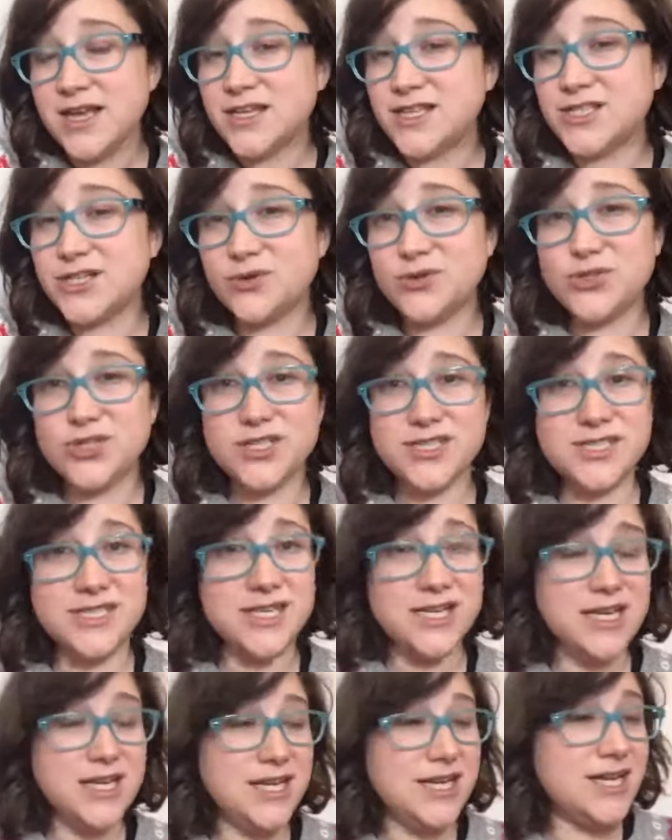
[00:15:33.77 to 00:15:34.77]
So
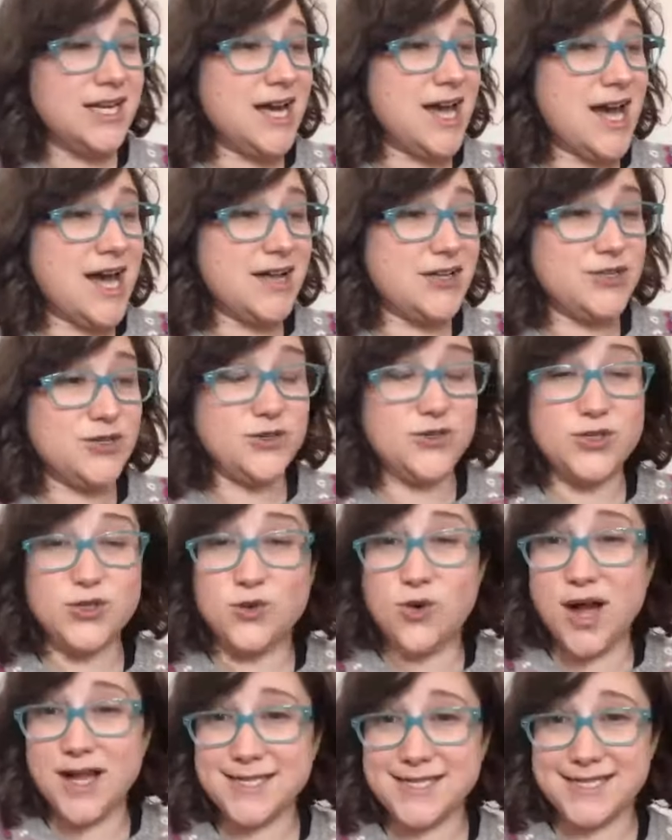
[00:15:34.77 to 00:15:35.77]
just do
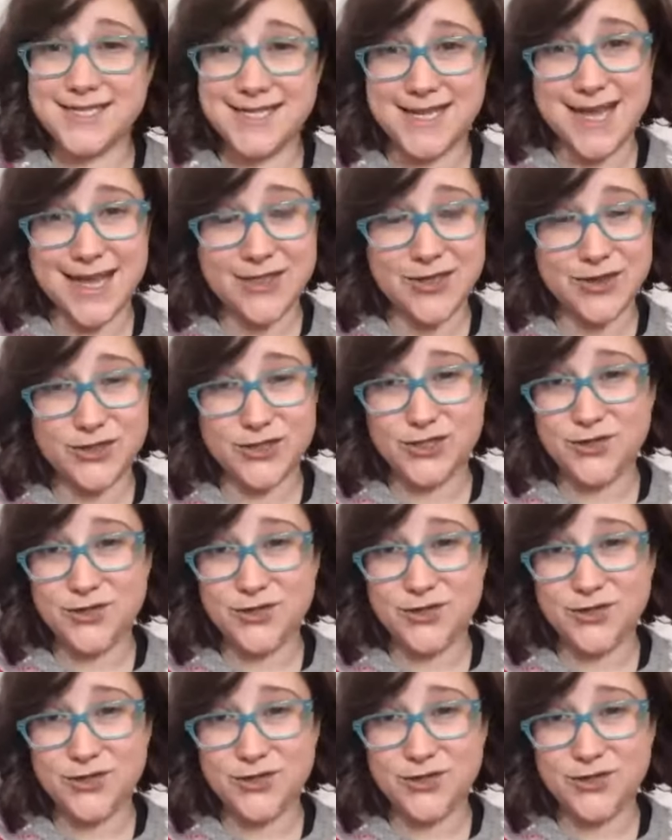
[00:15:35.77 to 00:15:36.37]
squats together.